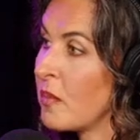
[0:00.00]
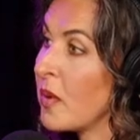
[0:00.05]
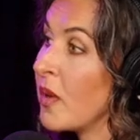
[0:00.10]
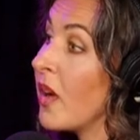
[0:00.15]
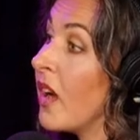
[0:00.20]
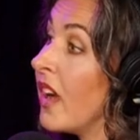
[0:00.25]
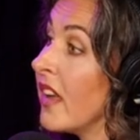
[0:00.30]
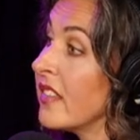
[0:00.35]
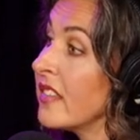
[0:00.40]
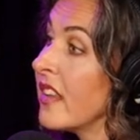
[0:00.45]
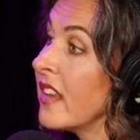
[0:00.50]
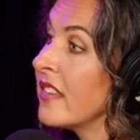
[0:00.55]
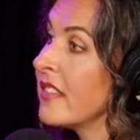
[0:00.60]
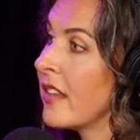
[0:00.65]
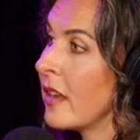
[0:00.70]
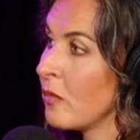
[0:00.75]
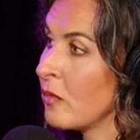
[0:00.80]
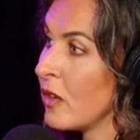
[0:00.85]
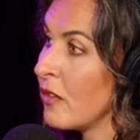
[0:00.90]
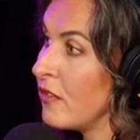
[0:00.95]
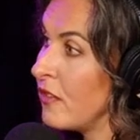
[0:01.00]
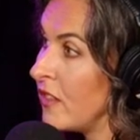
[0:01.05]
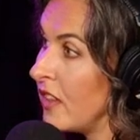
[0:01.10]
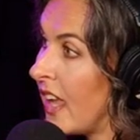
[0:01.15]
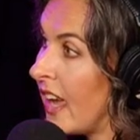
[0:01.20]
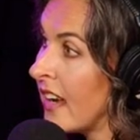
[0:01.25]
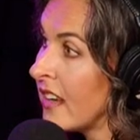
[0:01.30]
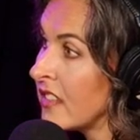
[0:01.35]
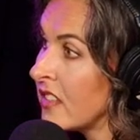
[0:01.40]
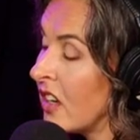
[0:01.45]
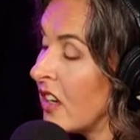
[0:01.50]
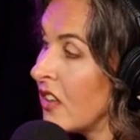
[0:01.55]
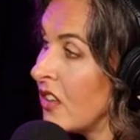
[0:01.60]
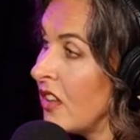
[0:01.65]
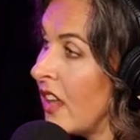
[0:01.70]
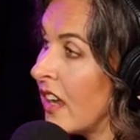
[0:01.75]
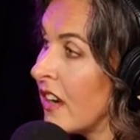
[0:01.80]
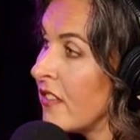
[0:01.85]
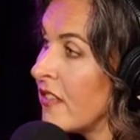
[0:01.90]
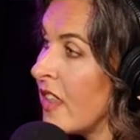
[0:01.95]
of process and reflect on
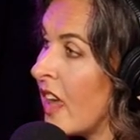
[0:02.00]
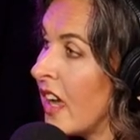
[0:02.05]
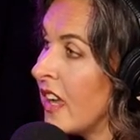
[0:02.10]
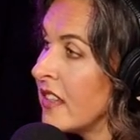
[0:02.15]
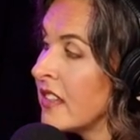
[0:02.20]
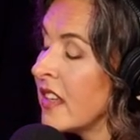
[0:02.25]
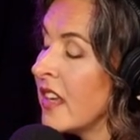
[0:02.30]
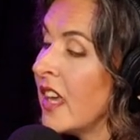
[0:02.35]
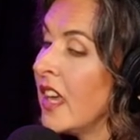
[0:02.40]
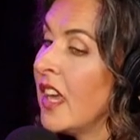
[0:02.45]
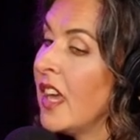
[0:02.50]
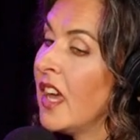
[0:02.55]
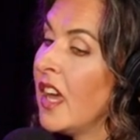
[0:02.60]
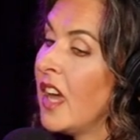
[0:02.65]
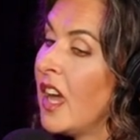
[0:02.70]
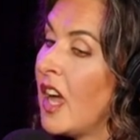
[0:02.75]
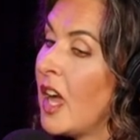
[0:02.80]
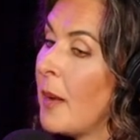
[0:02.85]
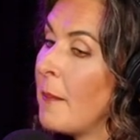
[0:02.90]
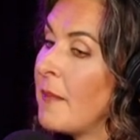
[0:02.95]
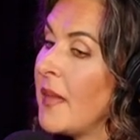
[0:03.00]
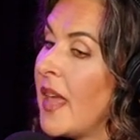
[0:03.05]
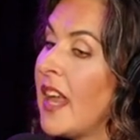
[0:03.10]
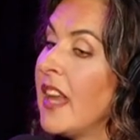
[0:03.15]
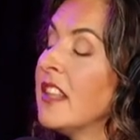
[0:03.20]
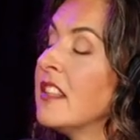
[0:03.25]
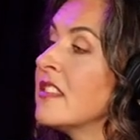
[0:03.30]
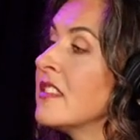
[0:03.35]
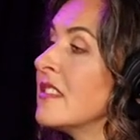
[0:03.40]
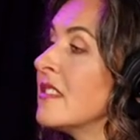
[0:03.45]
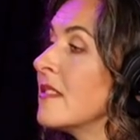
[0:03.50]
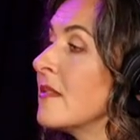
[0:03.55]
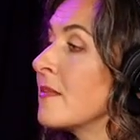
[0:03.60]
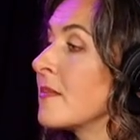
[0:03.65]
a lot of that. Um, that happens a